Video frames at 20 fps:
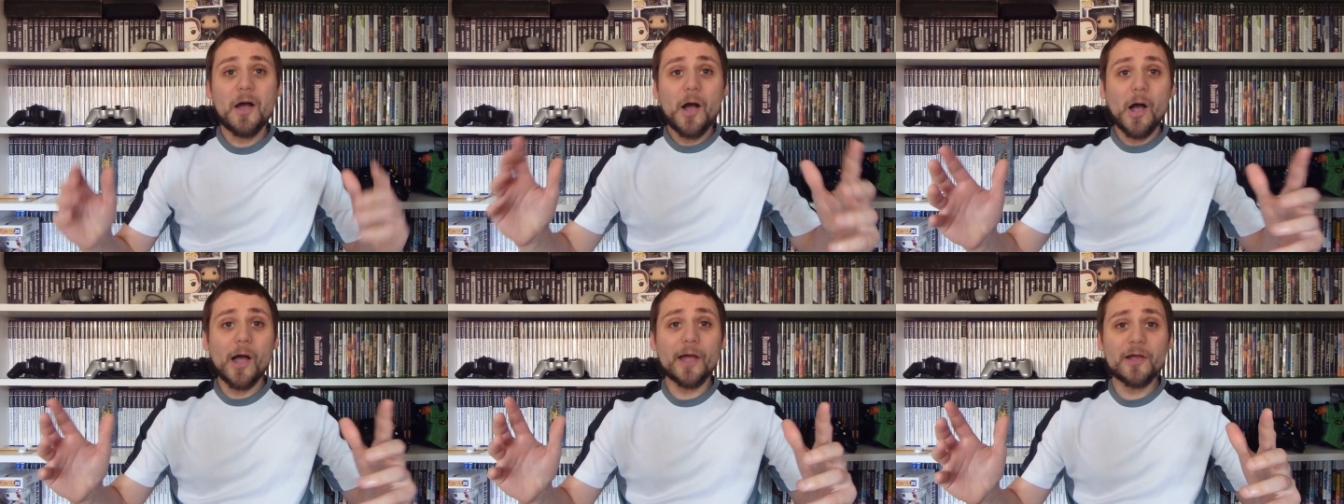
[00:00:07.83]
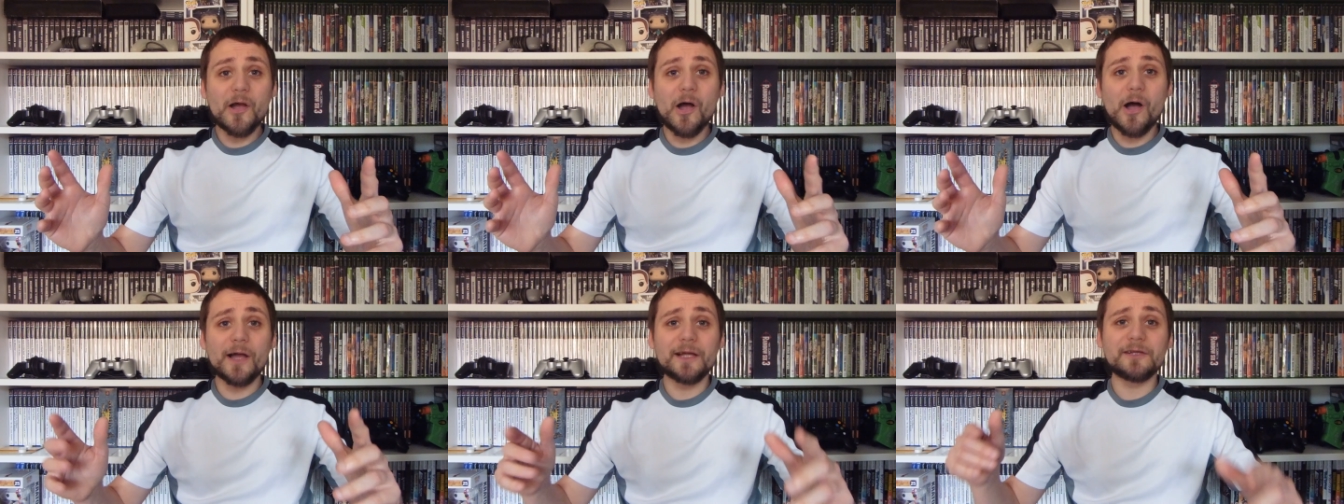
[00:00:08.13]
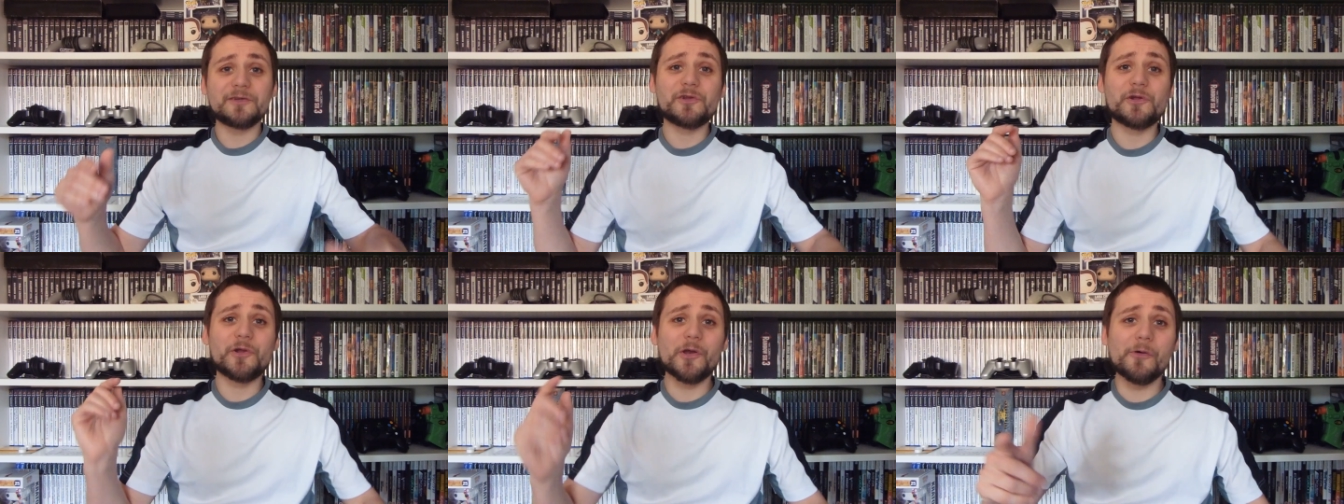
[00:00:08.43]
Hi
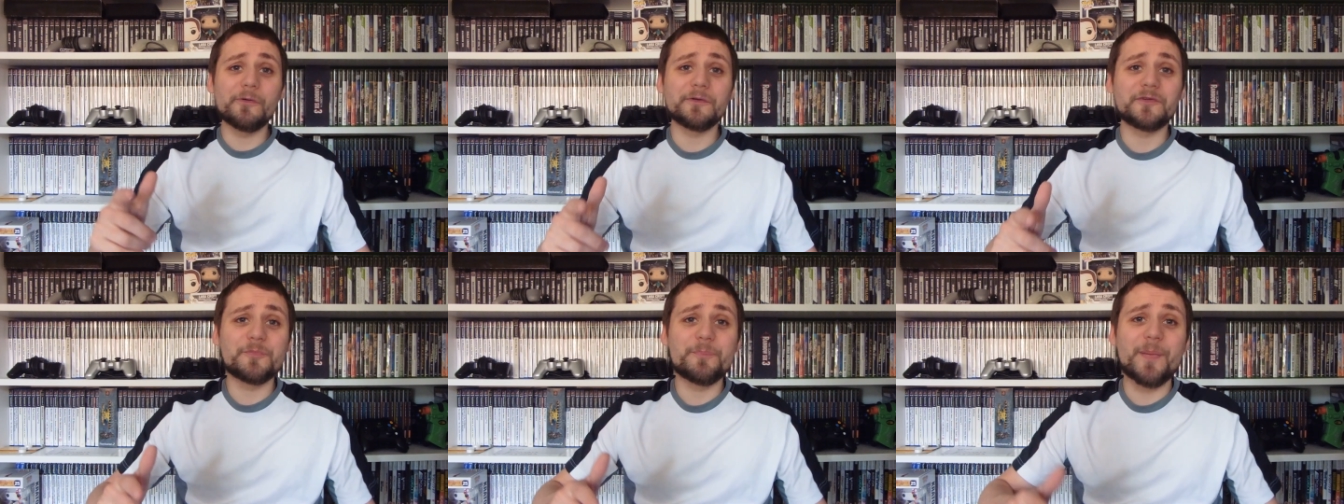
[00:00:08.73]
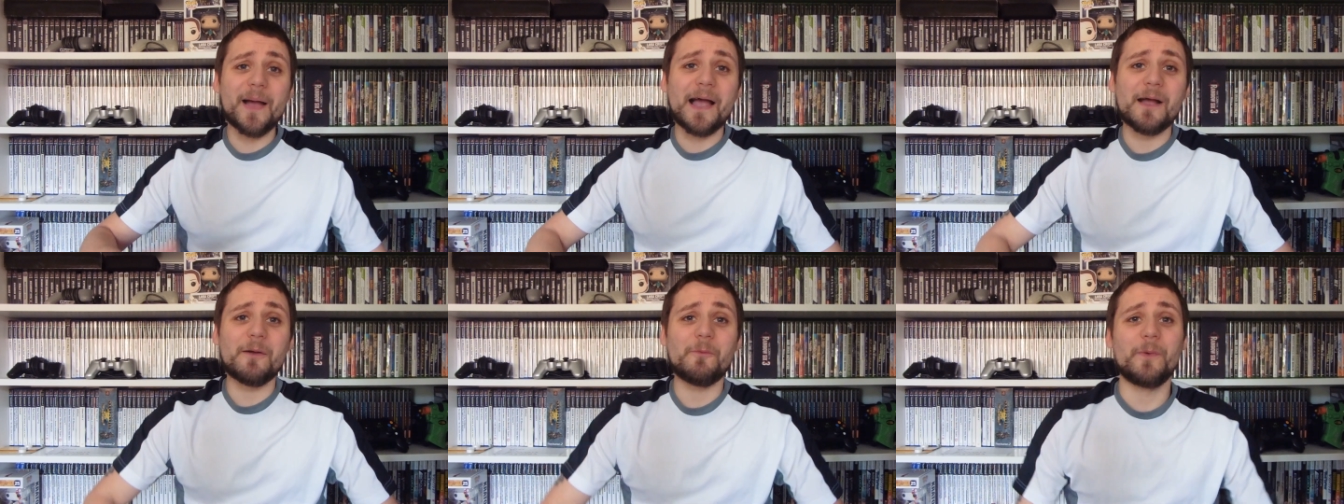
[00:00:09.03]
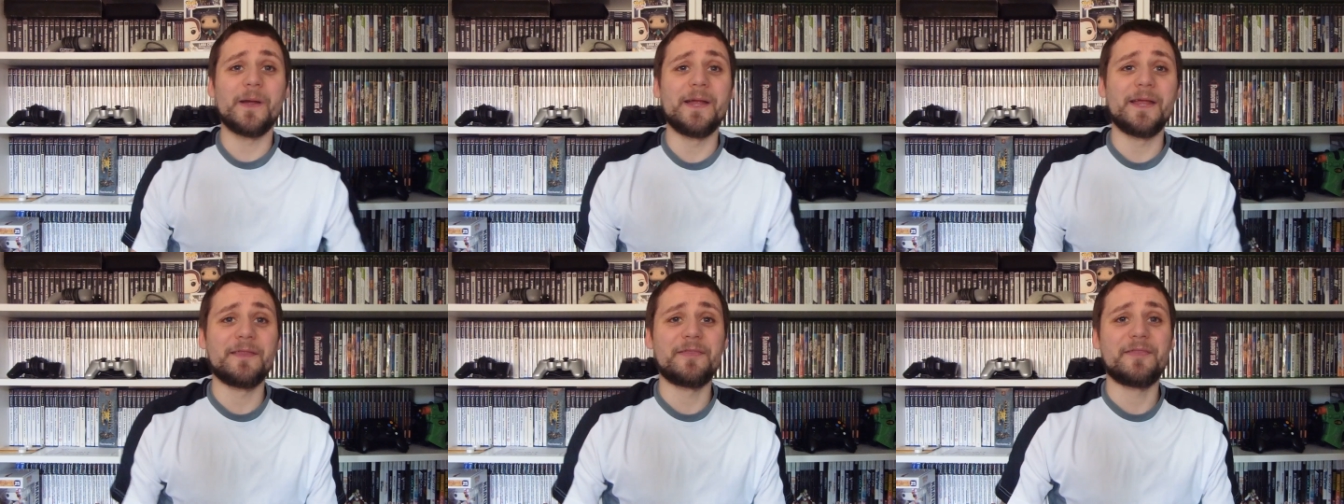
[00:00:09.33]
guys, Glorious back
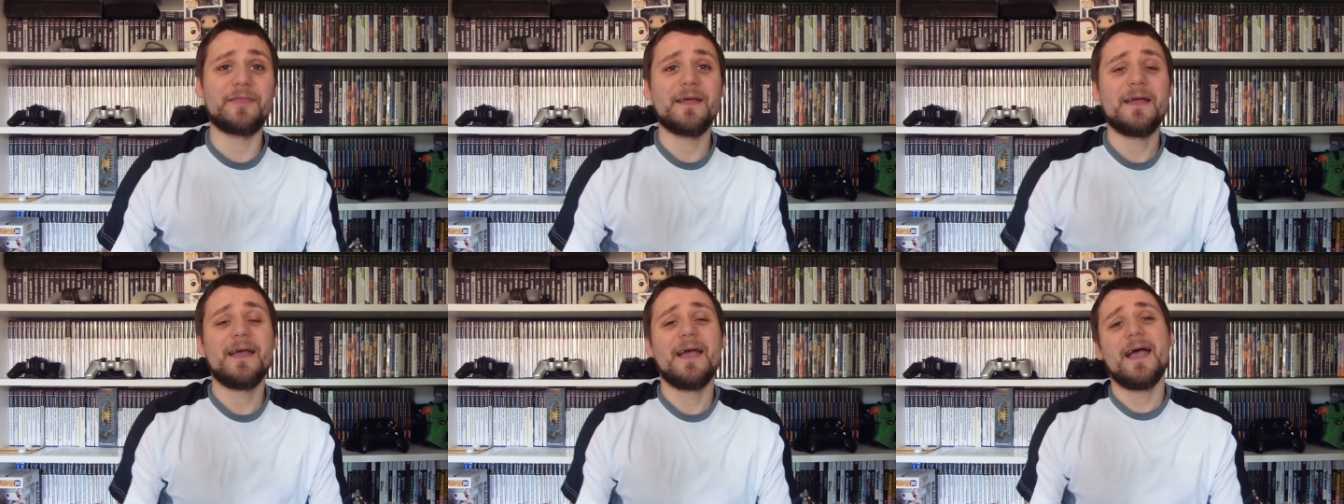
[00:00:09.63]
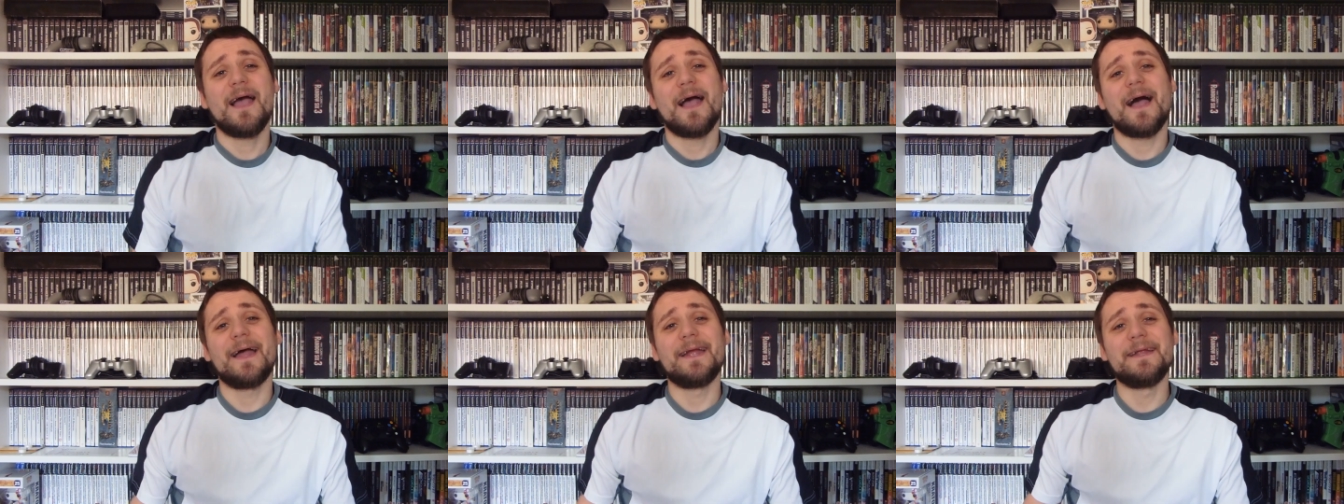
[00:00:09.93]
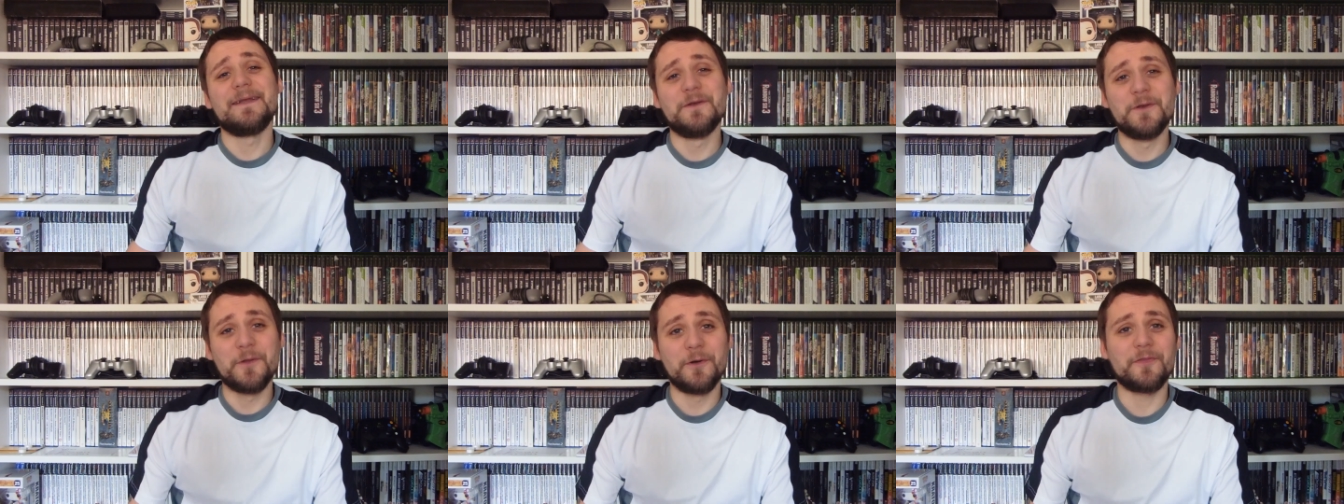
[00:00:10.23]
with
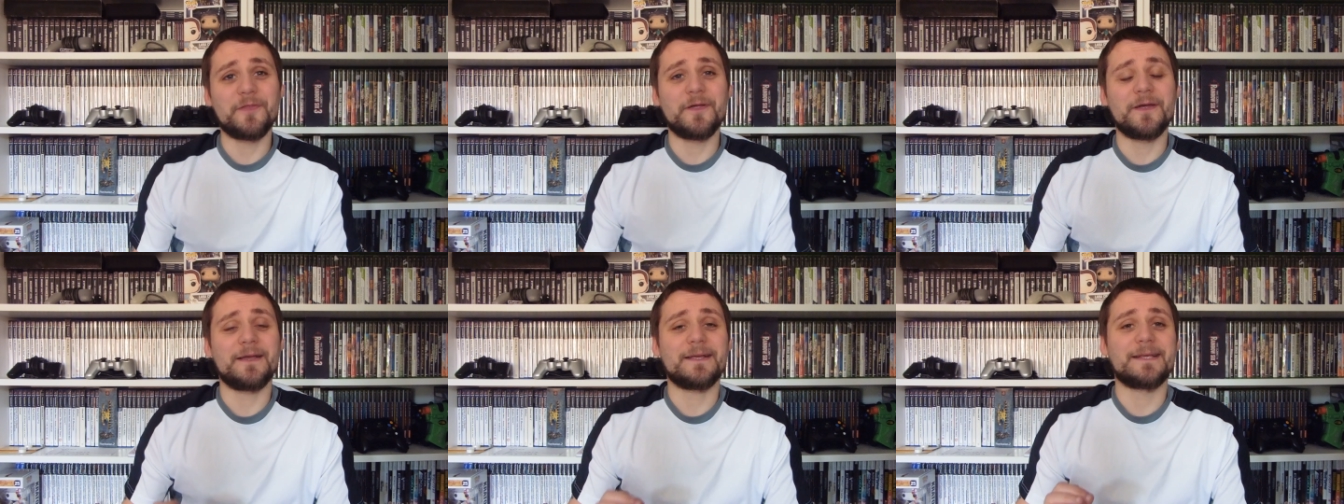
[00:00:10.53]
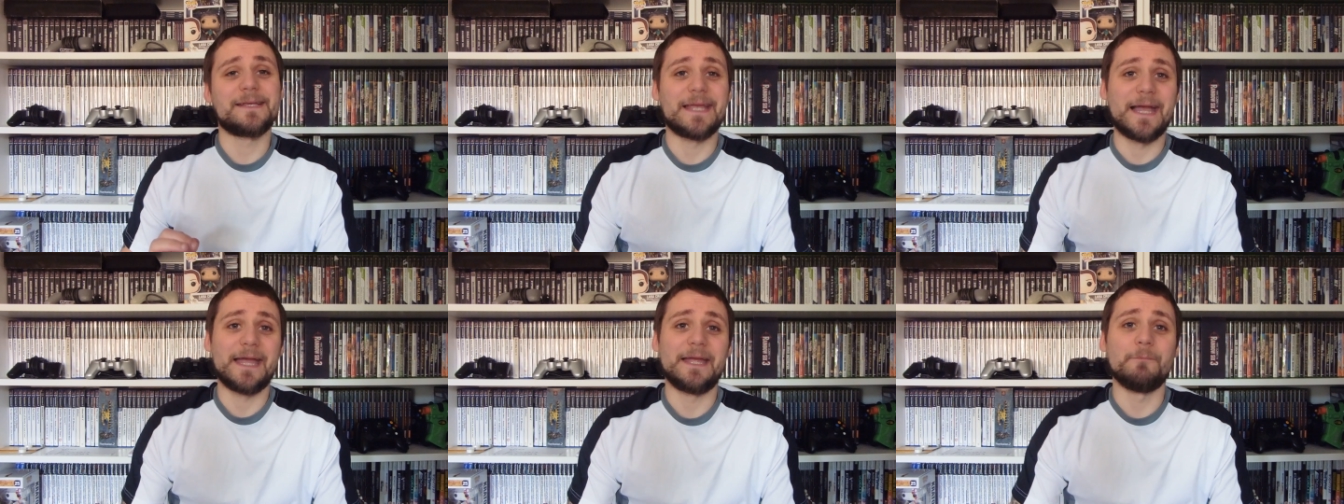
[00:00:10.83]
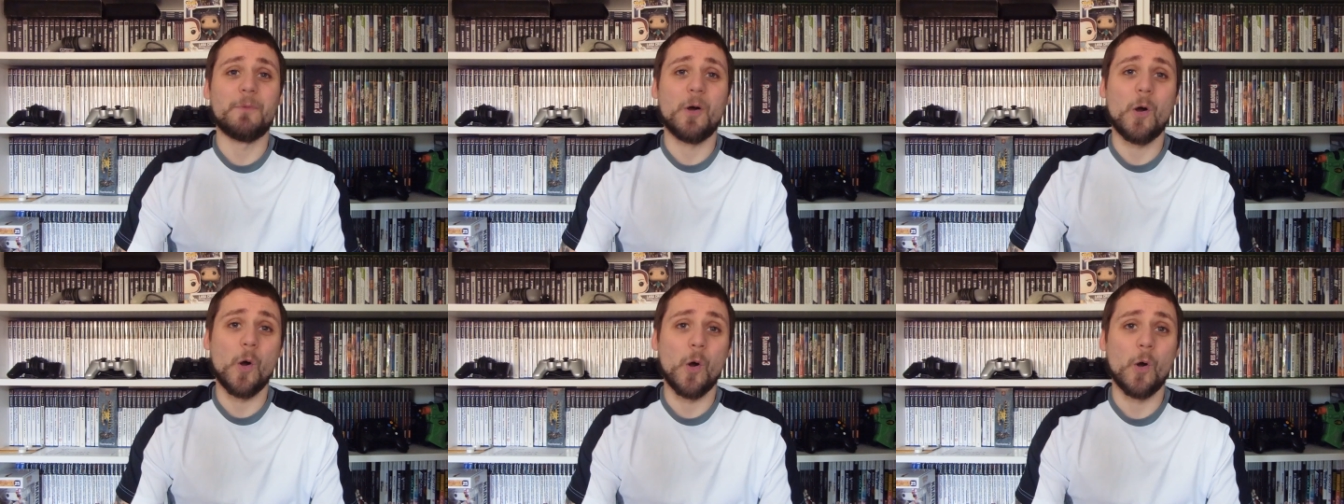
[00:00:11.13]
another
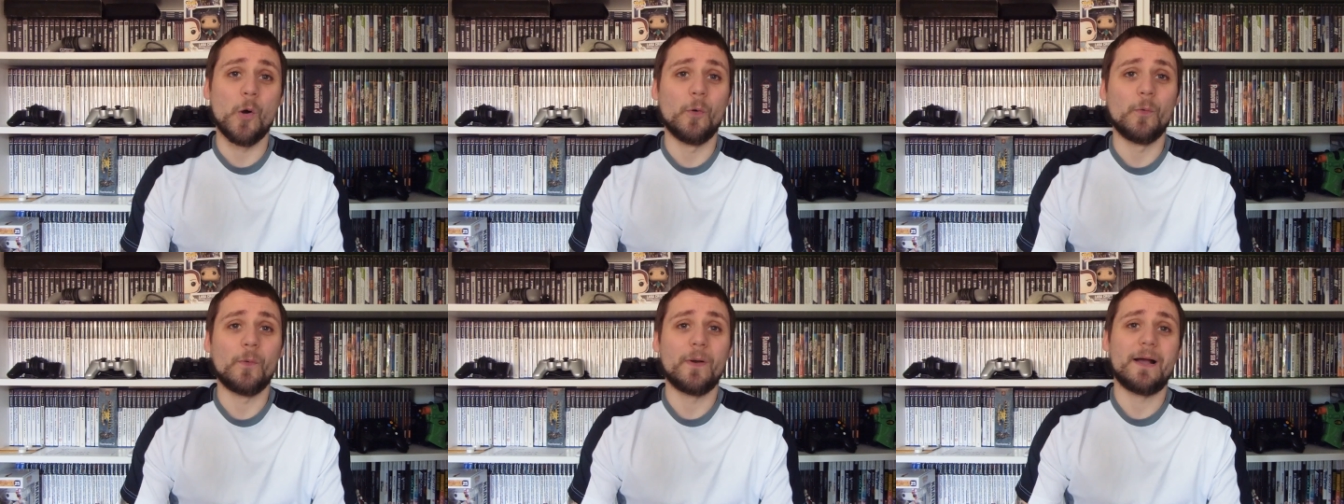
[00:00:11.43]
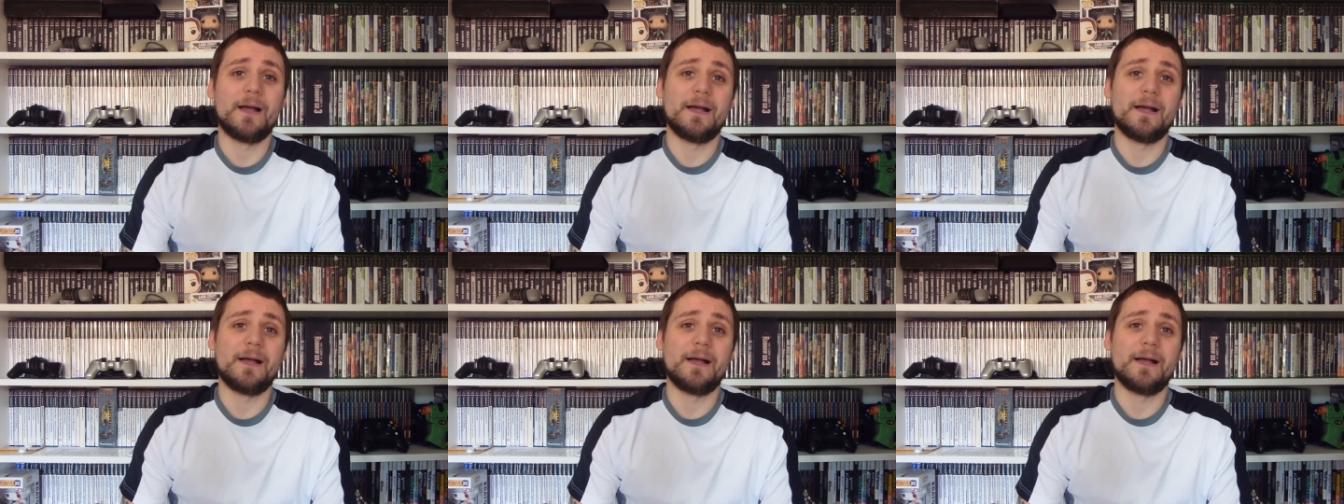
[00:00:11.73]
game haul.